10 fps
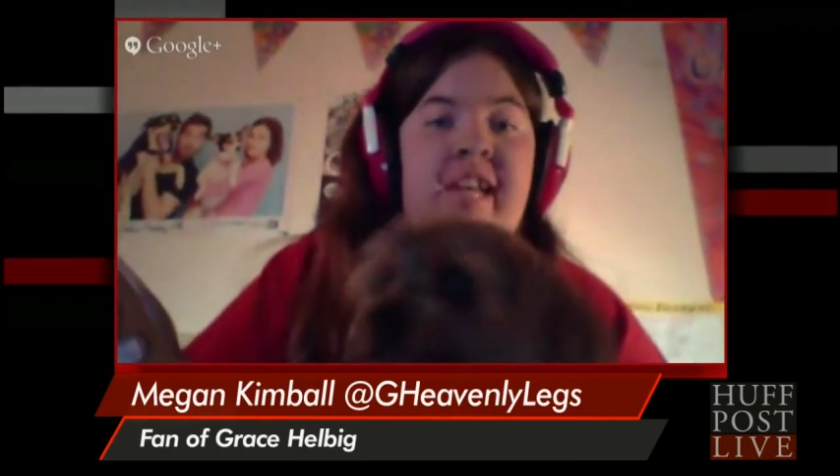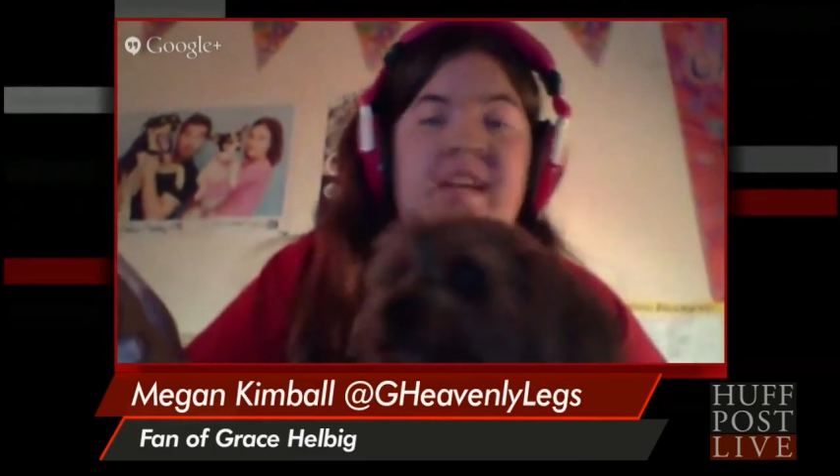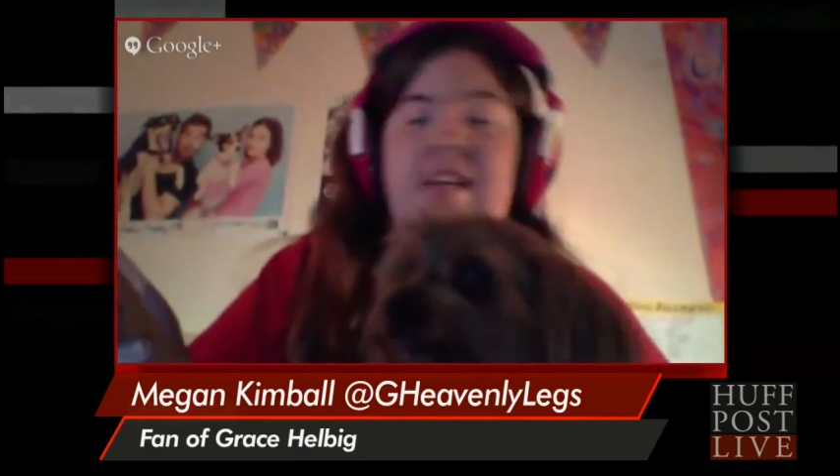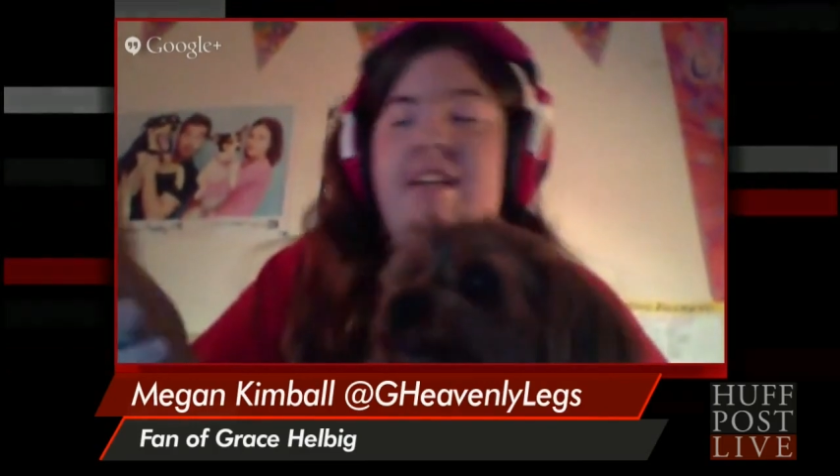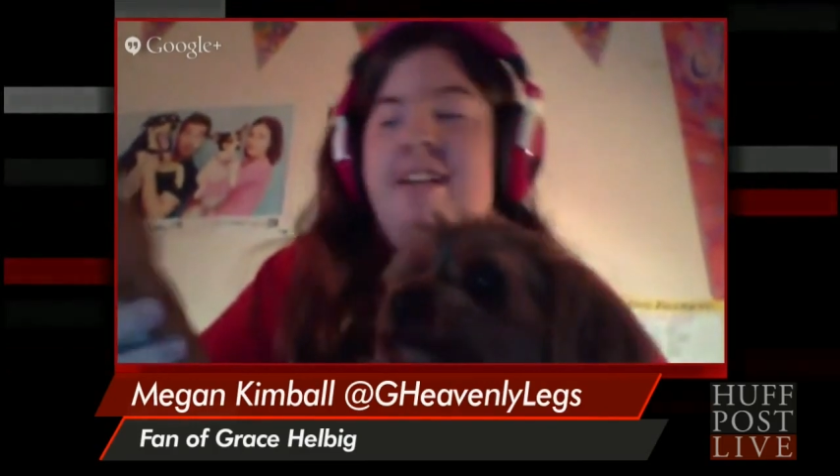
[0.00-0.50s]

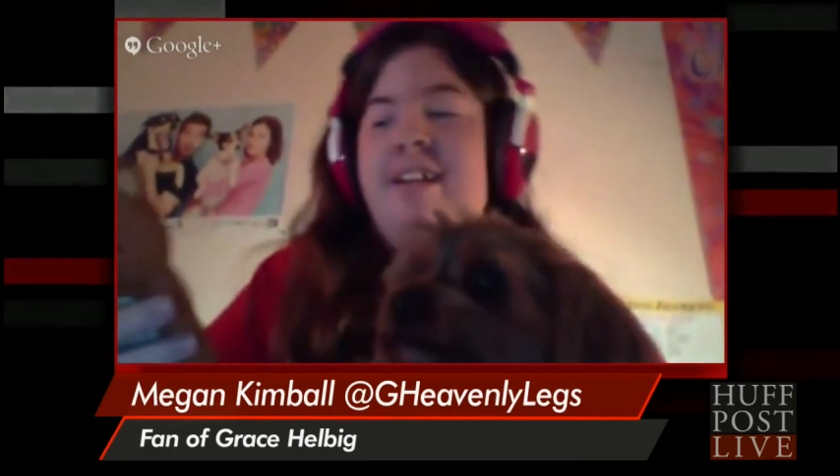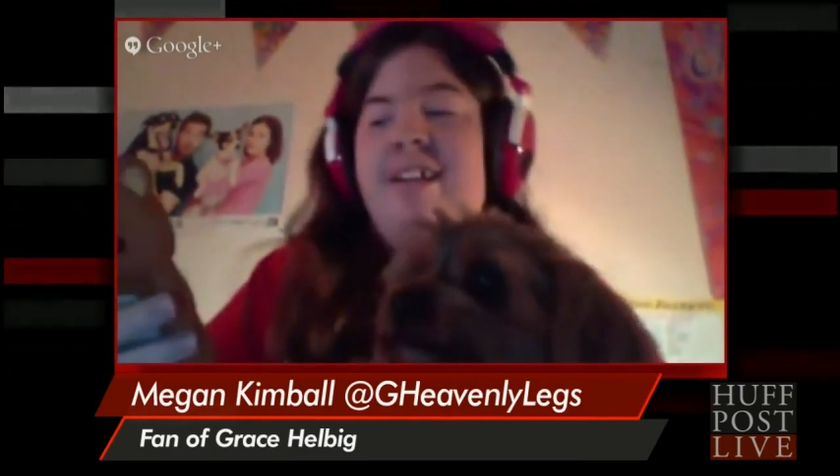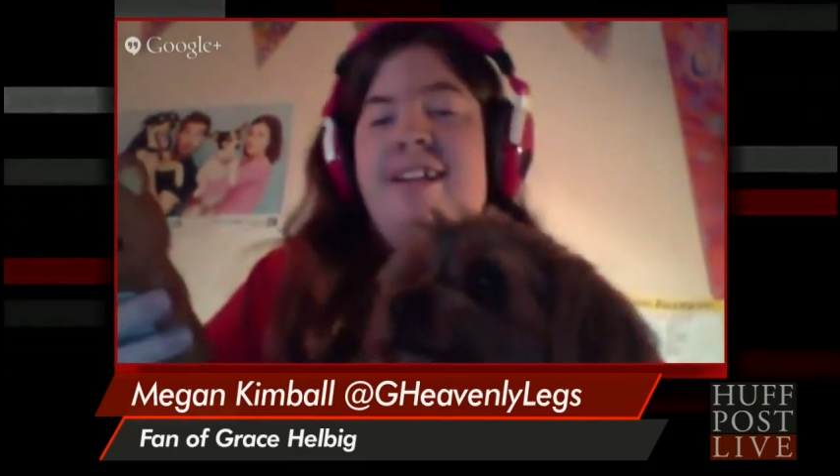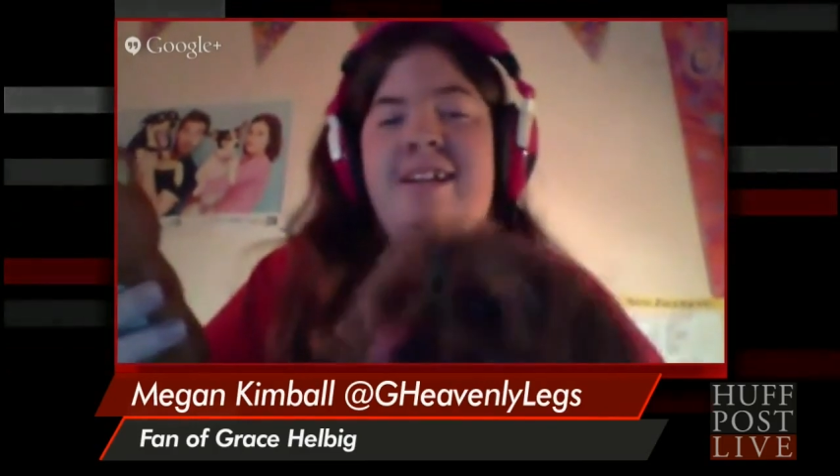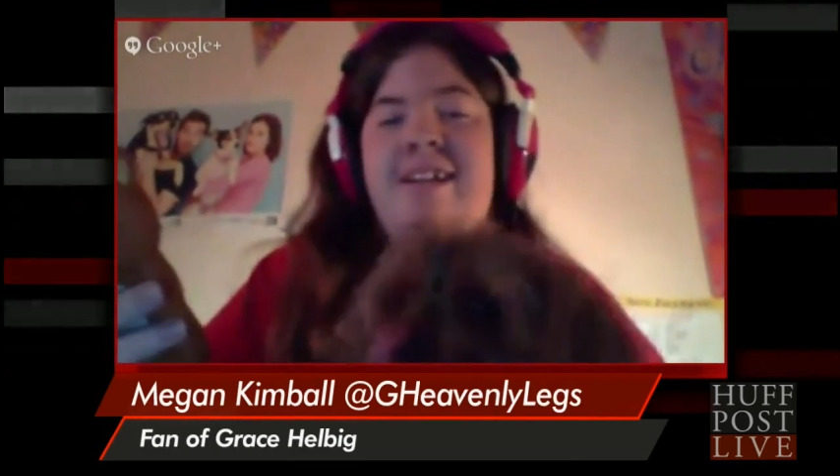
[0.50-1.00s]

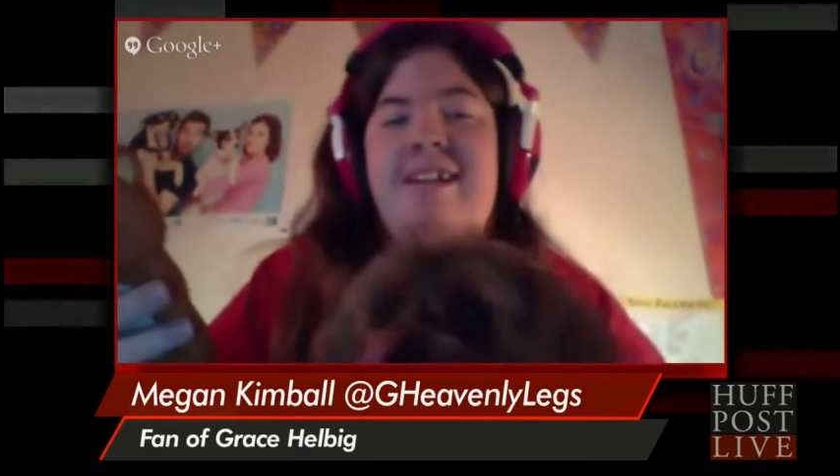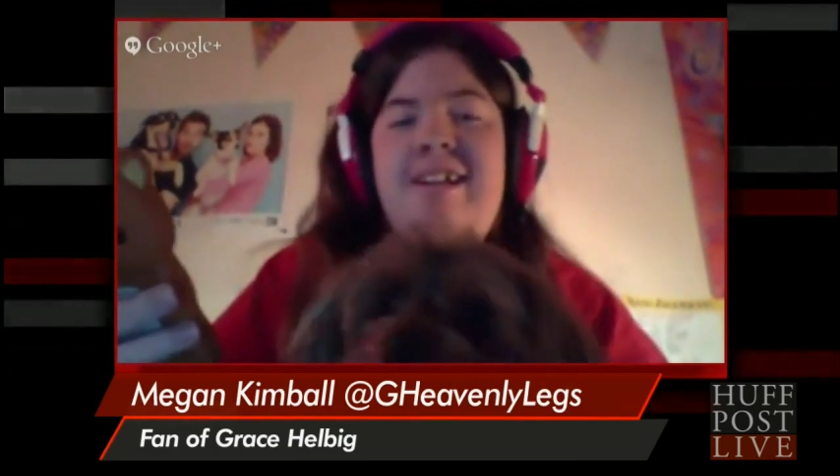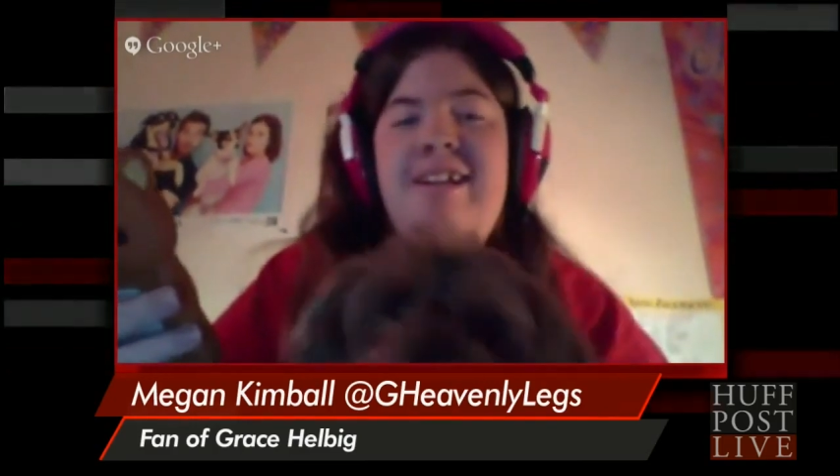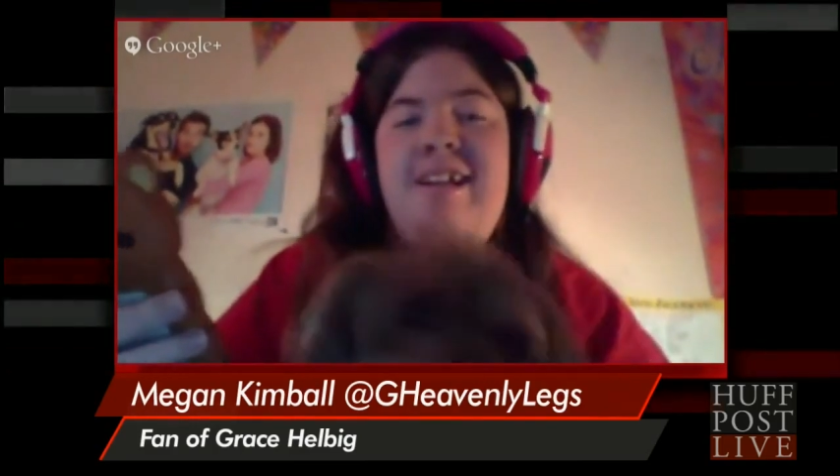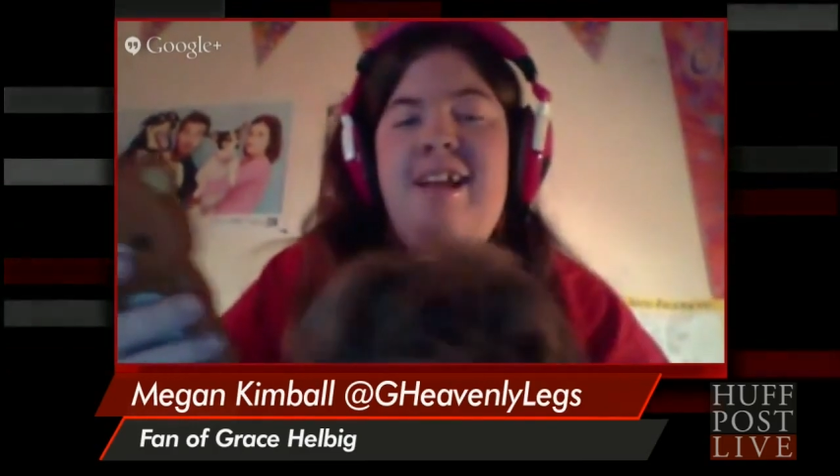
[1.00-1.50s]
Sure.
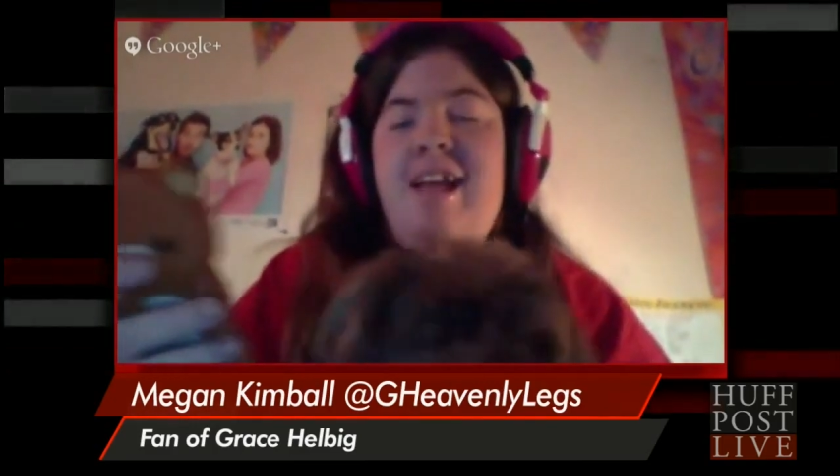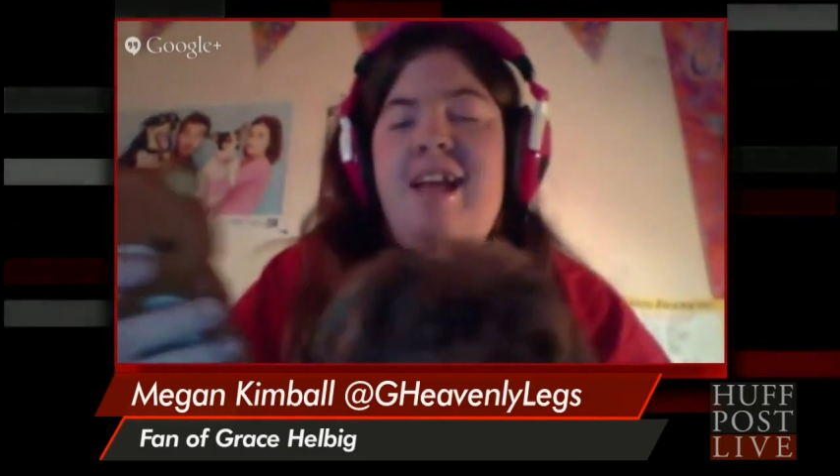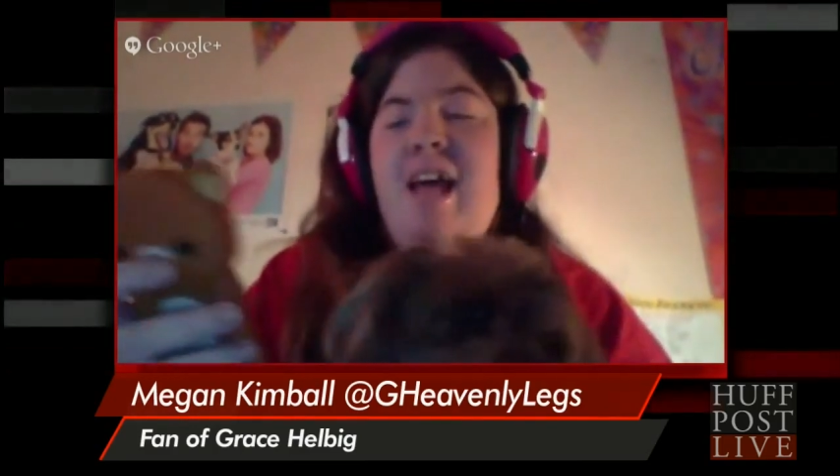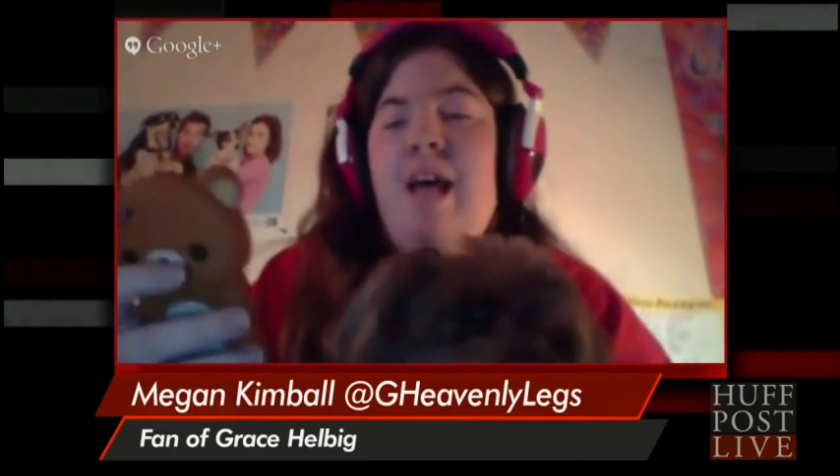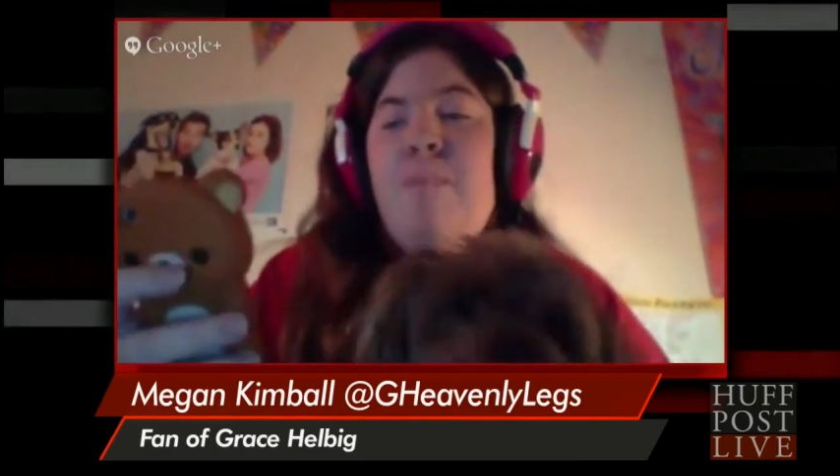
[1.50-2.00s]

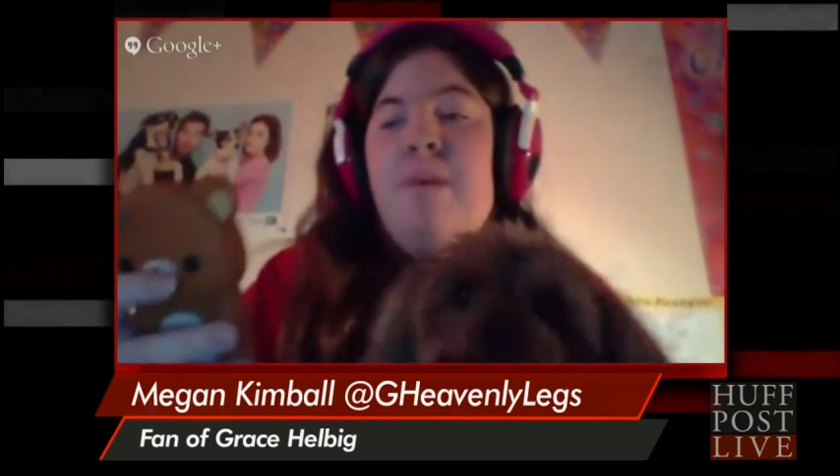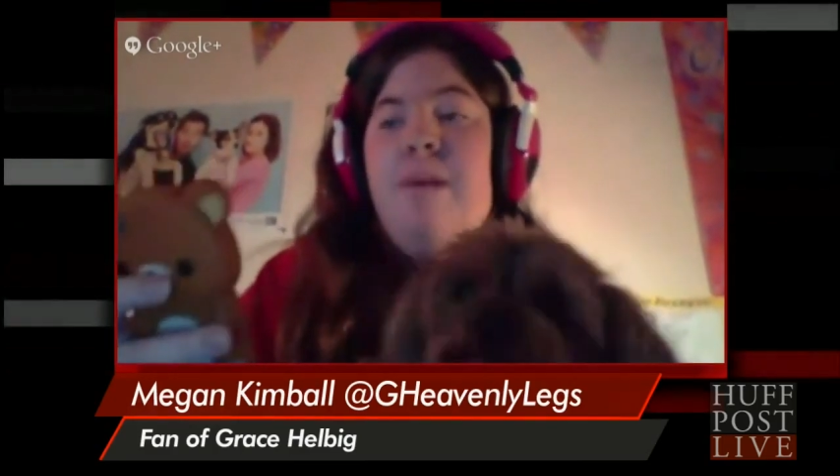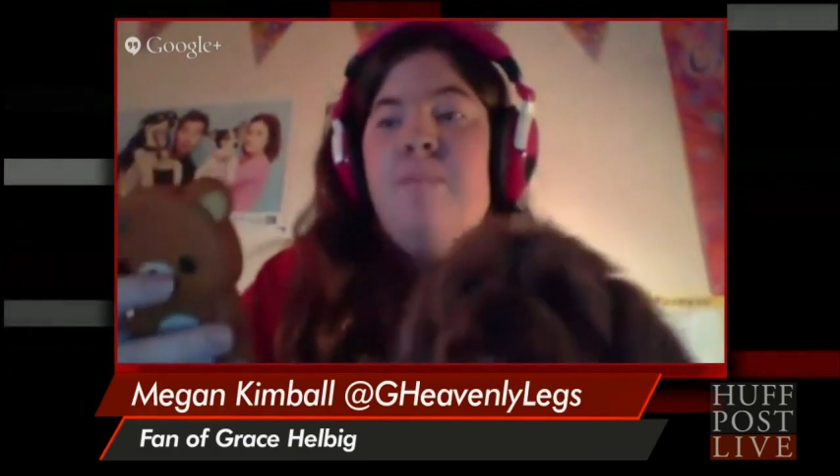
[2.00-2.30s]
But